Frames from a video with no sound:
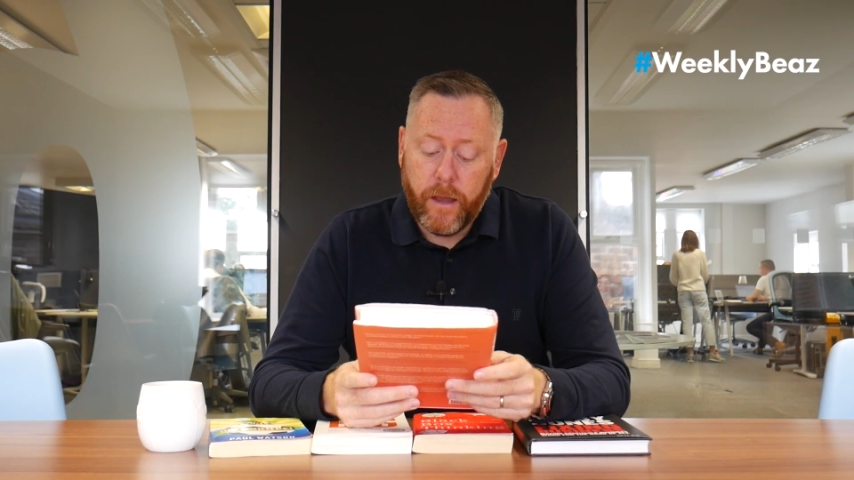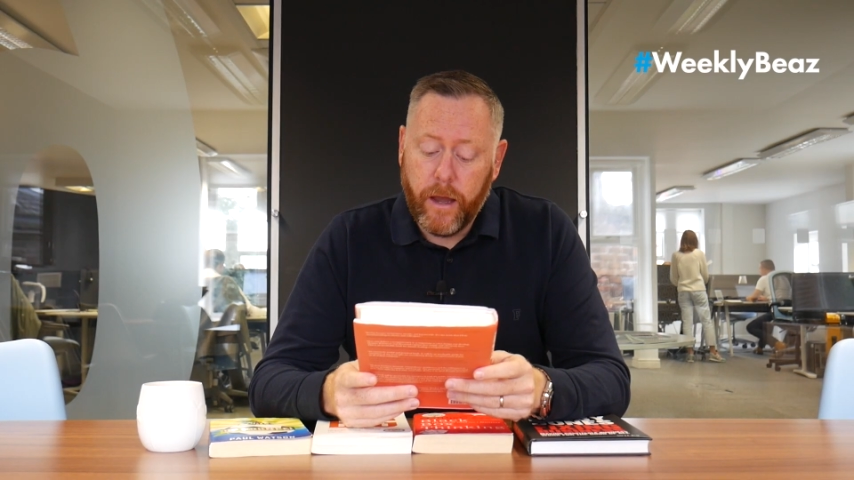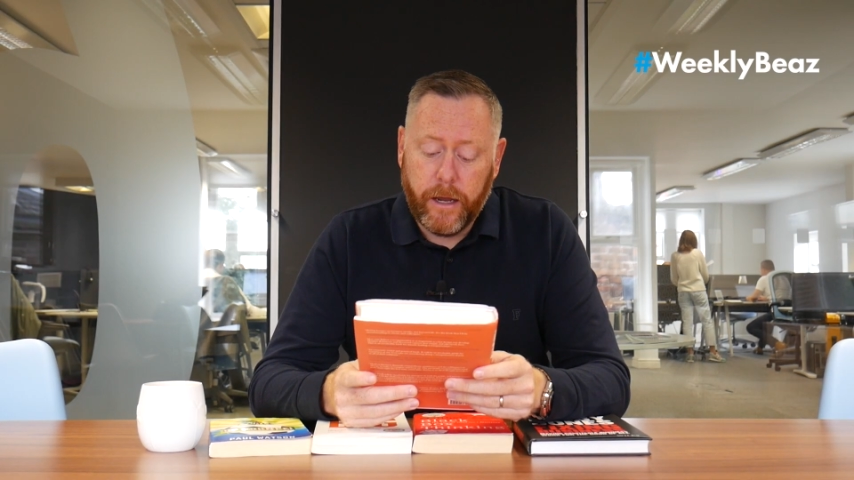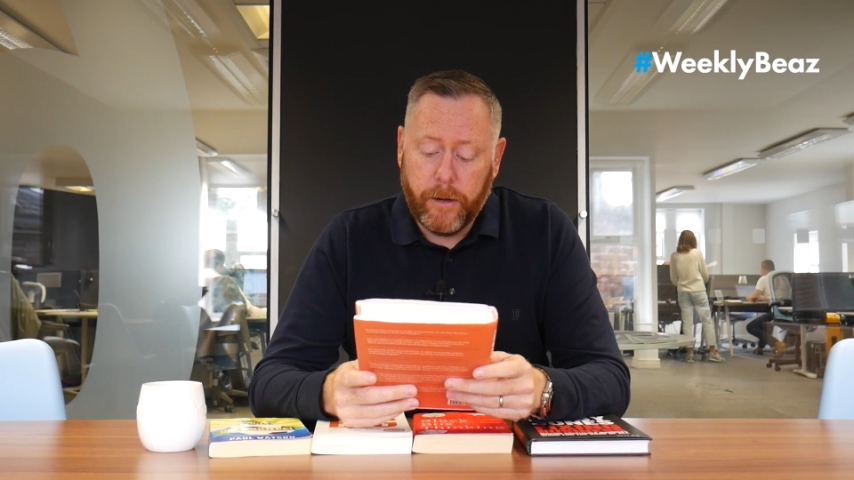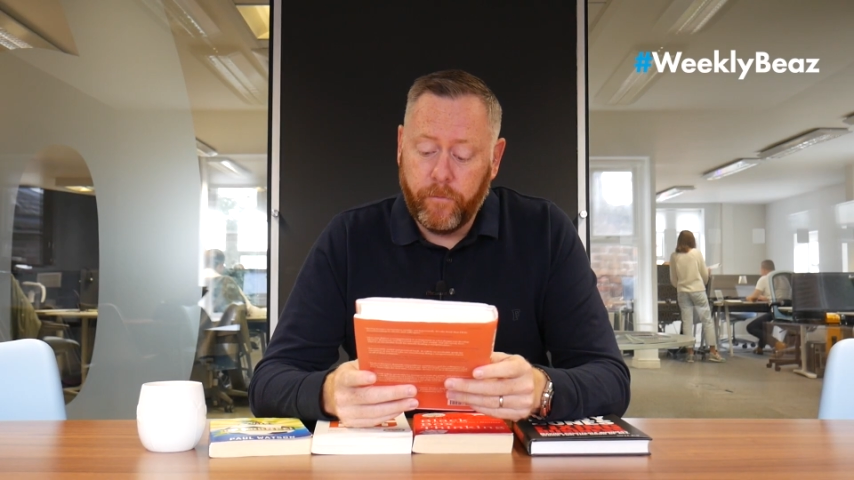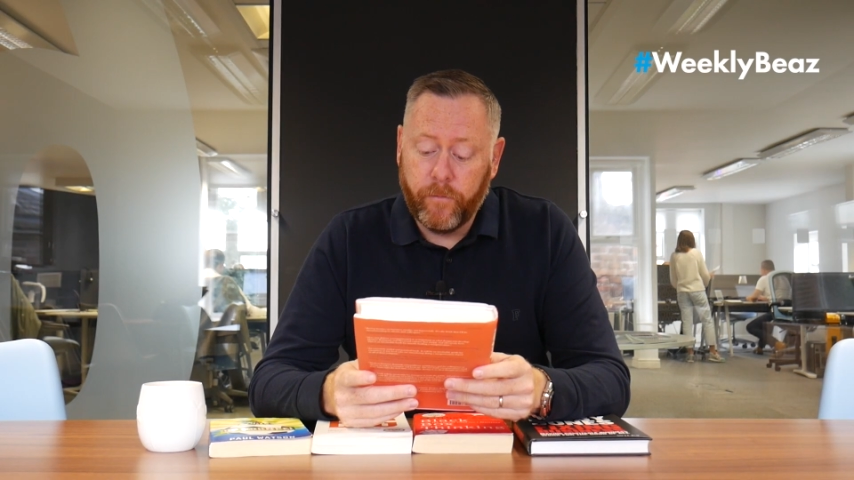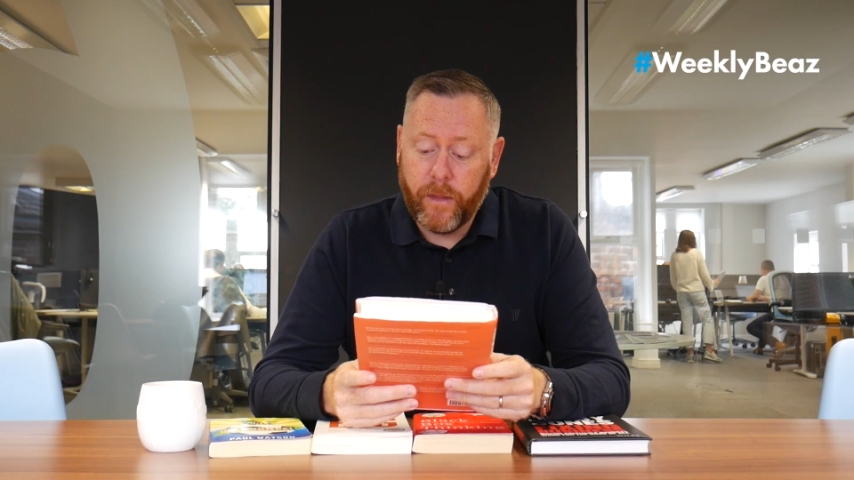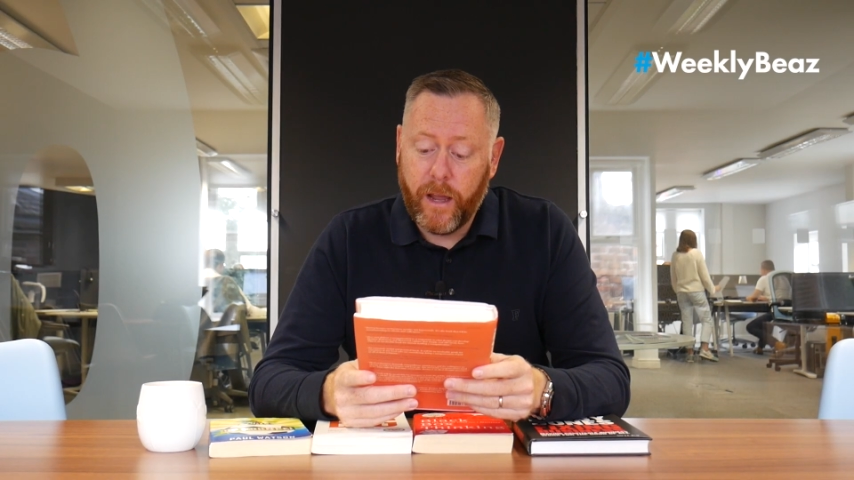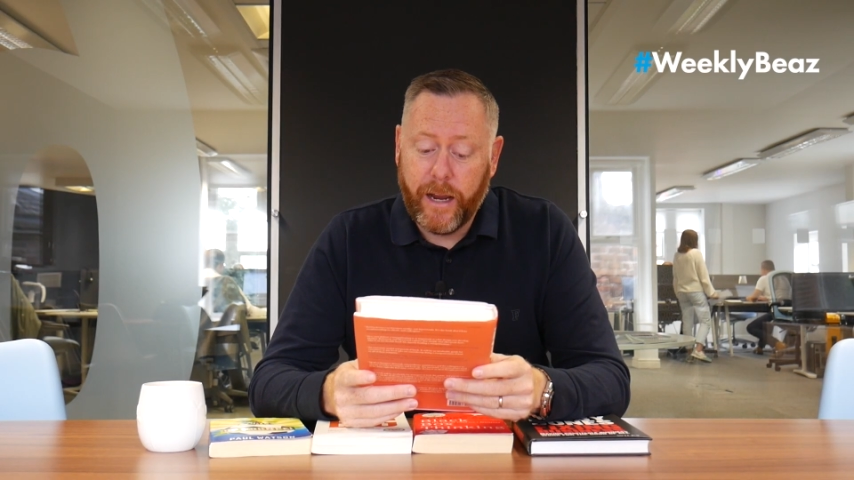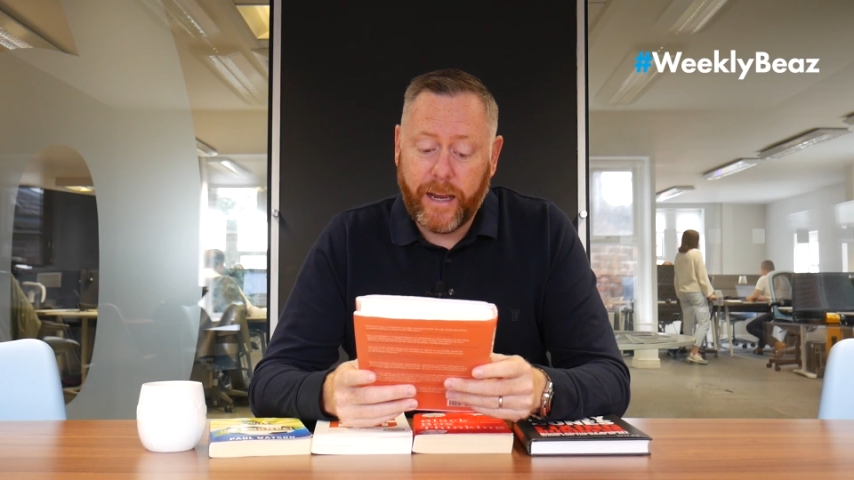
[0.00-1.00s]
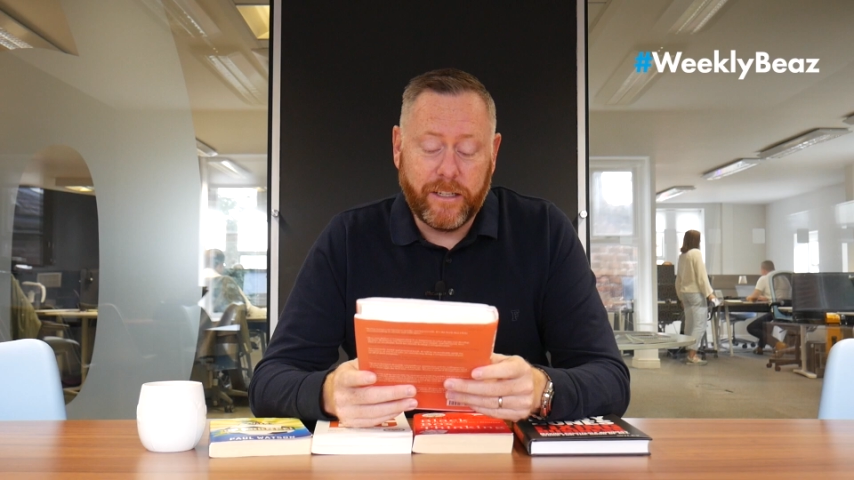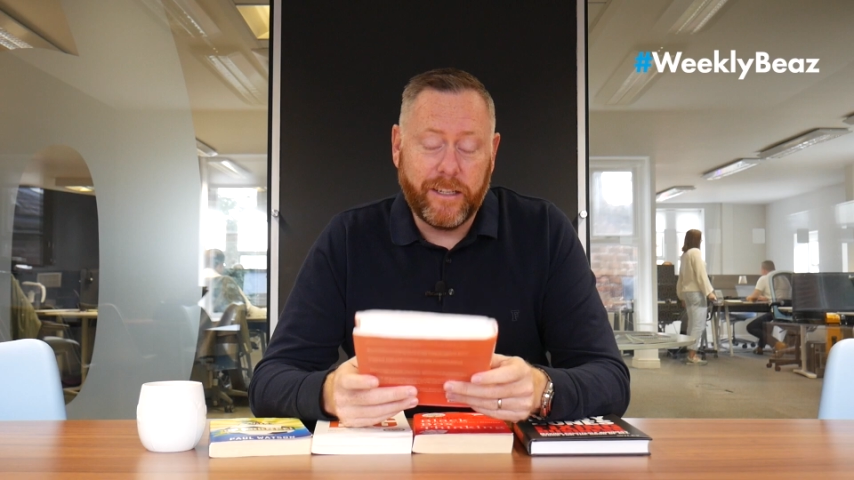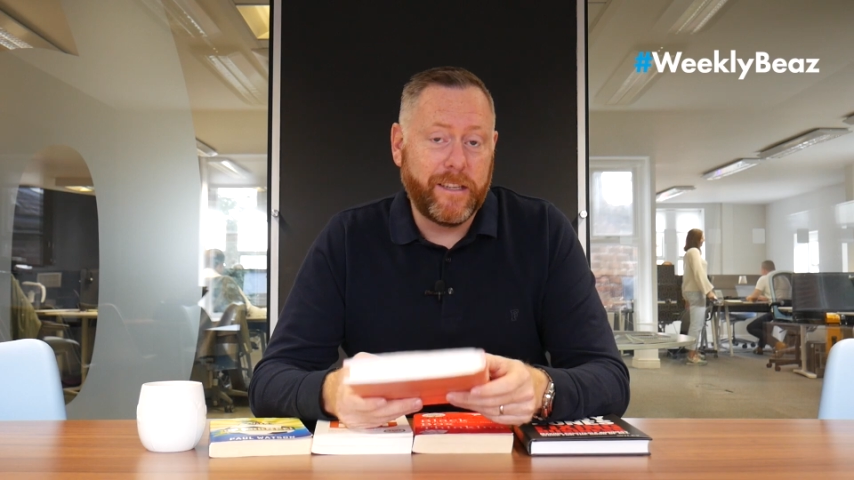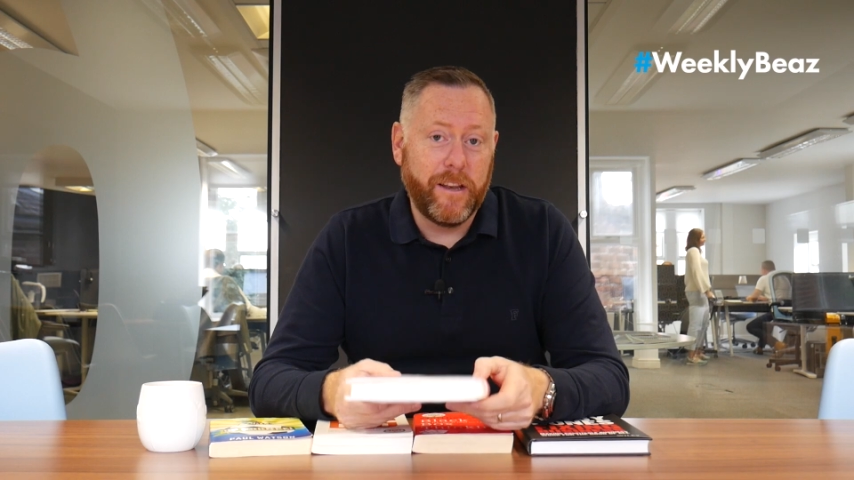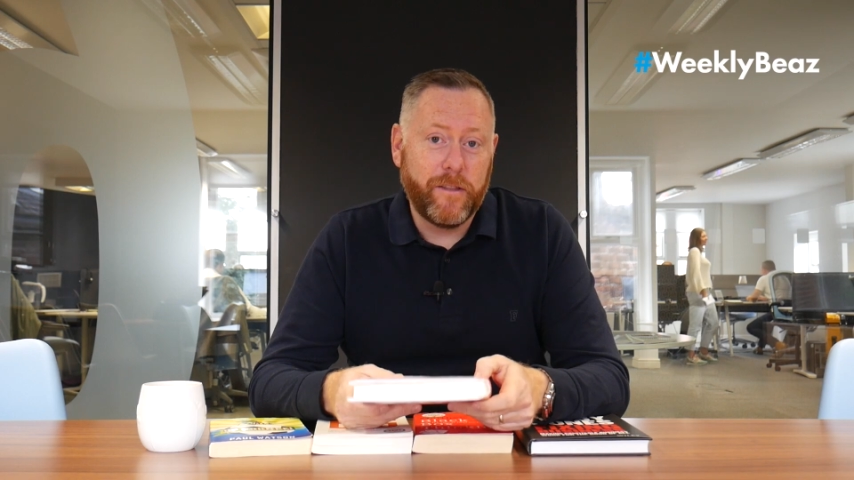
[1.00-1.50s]
I actually
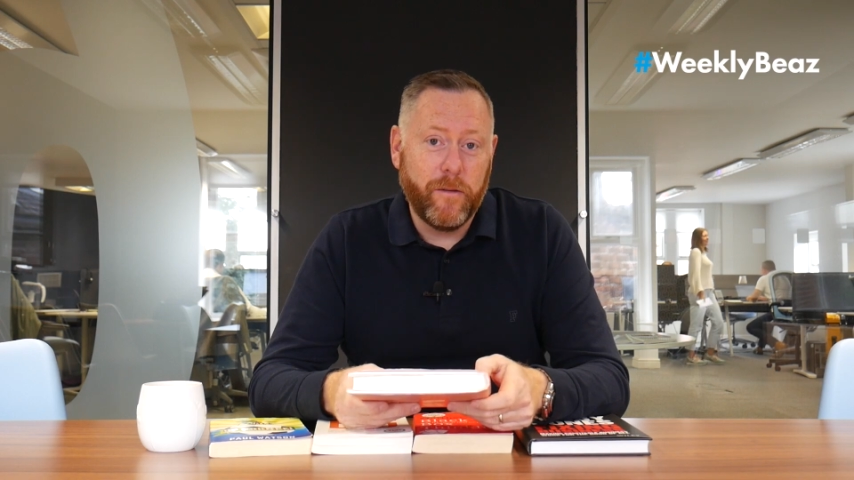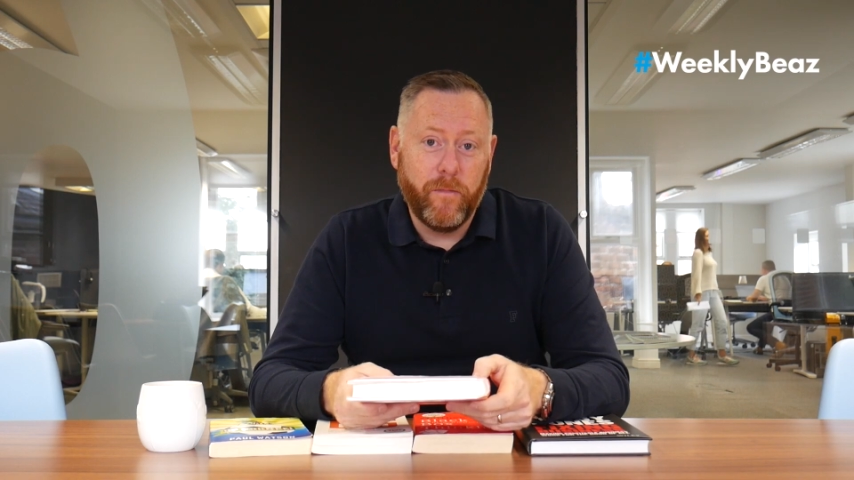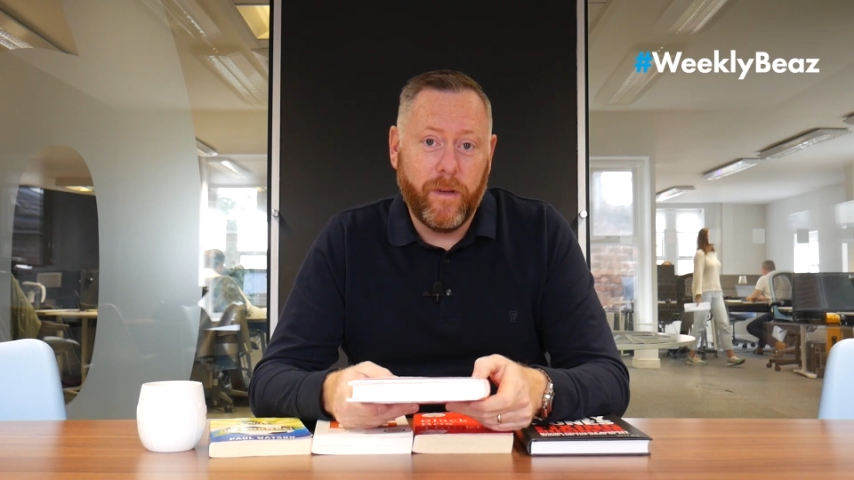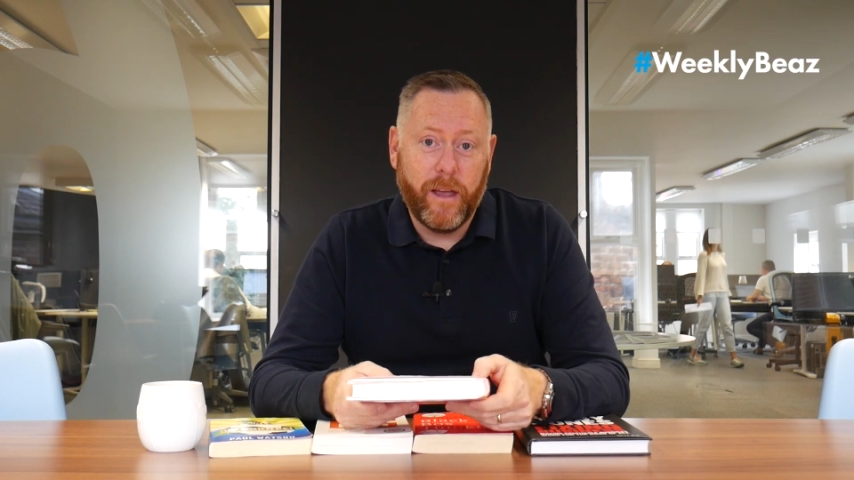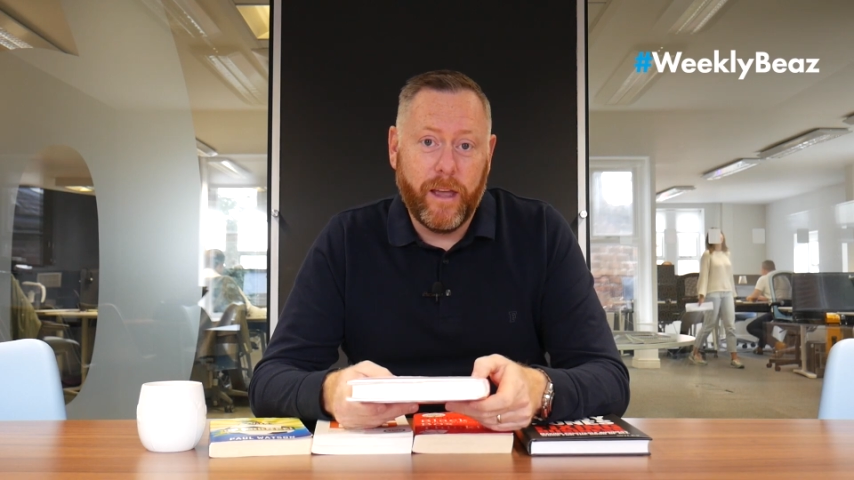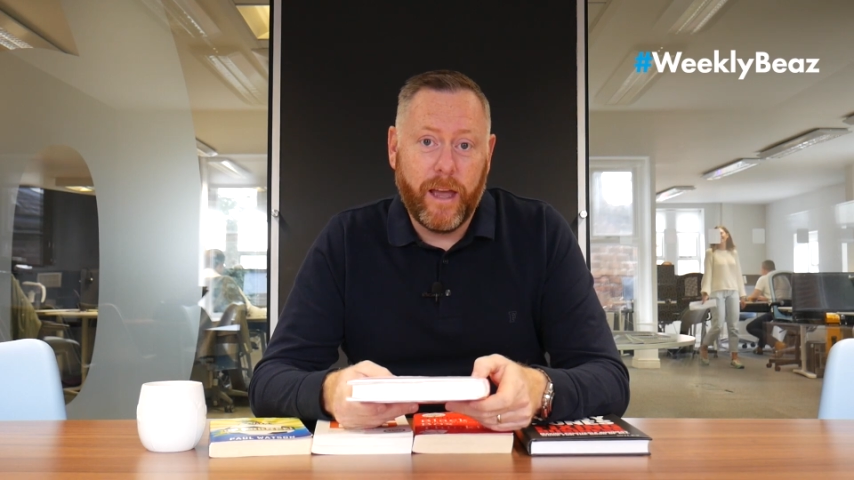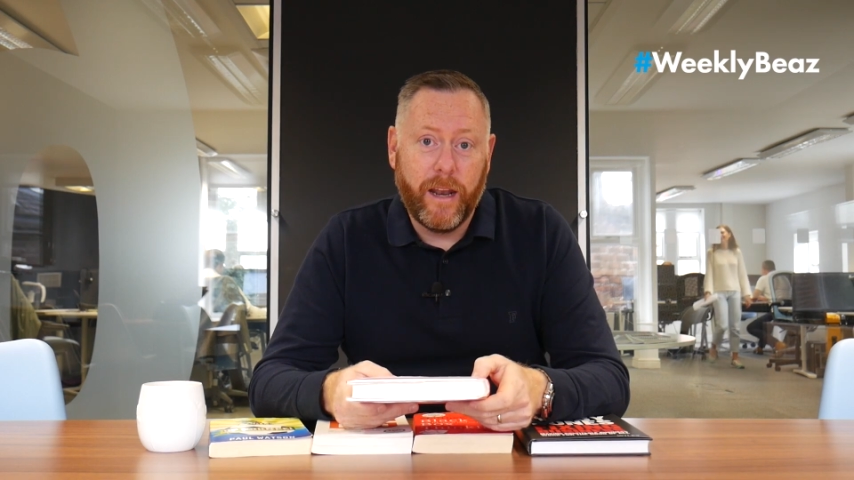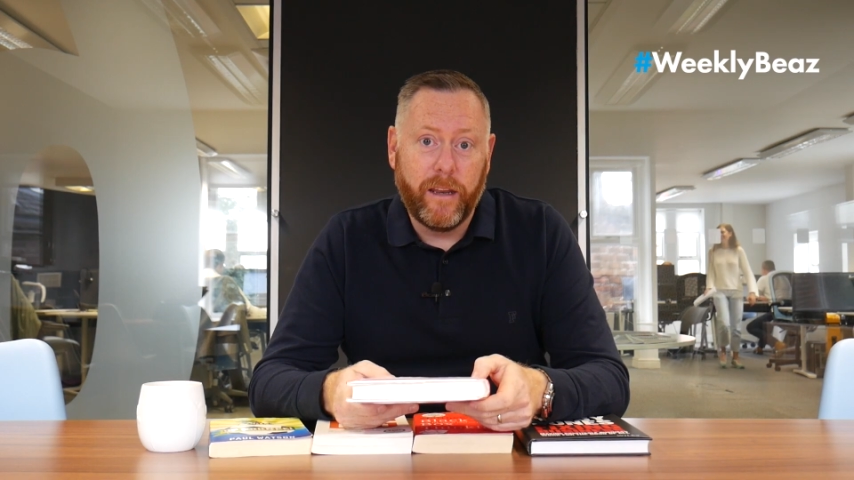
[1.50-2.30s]
sent them a